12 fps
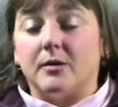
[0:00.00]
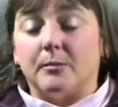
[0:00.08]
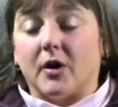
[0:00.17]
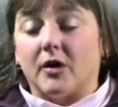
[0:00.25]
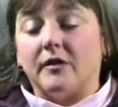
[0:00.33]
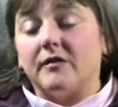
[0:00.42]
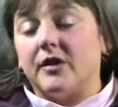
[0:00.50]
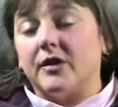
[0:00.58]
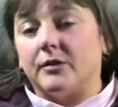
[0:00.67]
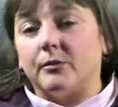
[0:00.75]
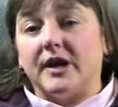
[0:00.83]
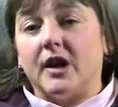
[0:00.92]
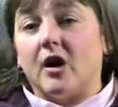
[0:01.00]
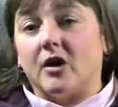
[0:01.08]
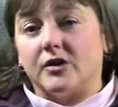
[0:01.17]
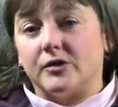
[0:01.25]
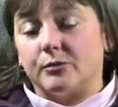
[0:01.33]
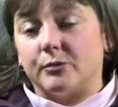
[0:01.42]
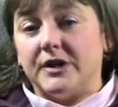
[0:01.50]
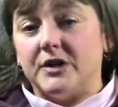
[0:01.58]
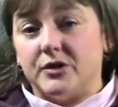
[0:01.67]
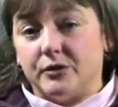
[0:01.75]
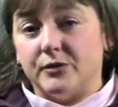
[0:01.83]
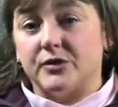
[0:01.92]
Part of the three R's are
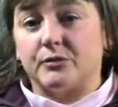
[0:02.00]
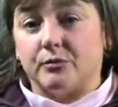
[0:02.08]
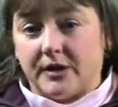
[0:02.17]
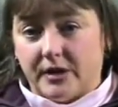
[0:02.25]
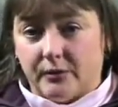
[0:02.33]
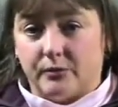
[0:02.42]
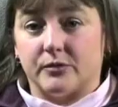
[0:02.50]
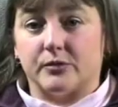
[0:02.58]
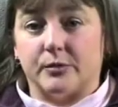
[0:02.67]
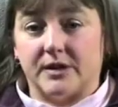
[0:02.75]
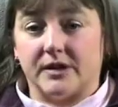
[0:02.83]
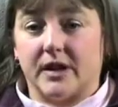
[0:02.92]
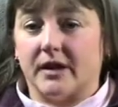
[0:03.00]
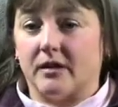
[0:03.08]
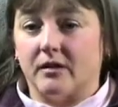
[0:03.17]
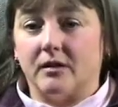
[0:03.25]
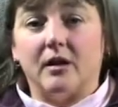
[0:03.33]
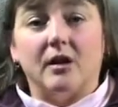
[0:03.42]
reduce, reuse, recycle